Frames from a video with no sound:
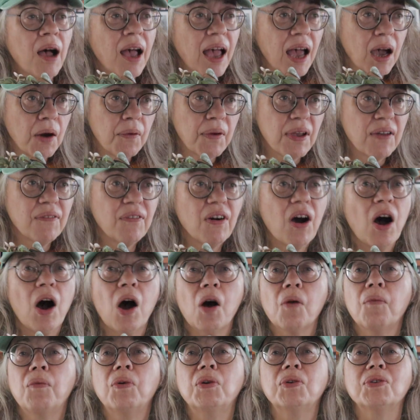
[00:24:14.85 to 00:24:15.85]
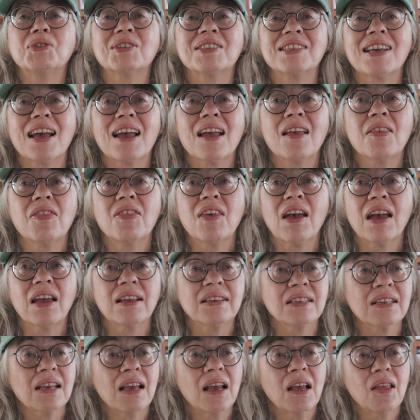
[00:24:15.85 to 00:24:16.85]
However, I will say
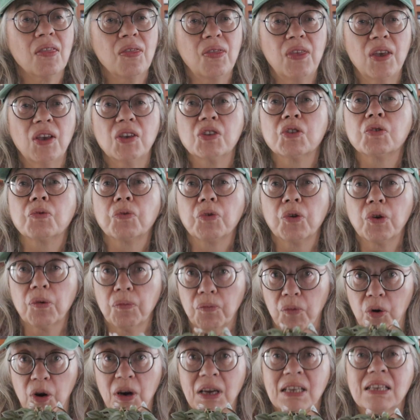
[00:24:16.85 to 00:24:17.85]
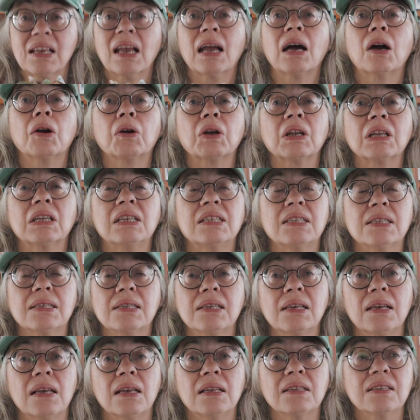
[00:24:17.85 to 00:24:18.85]
that this room where it currently
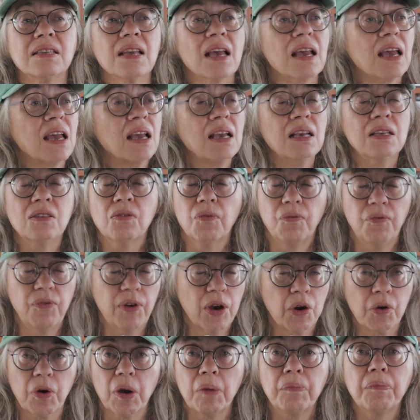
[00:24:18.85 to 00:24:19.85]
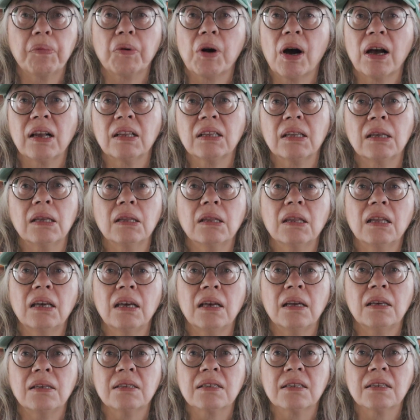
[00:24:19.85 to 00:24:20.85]
sits is very brightly
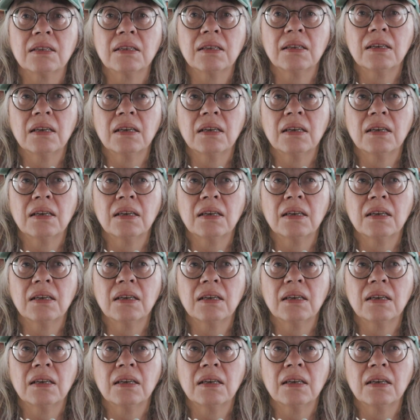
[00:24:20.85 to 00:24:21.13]
lit.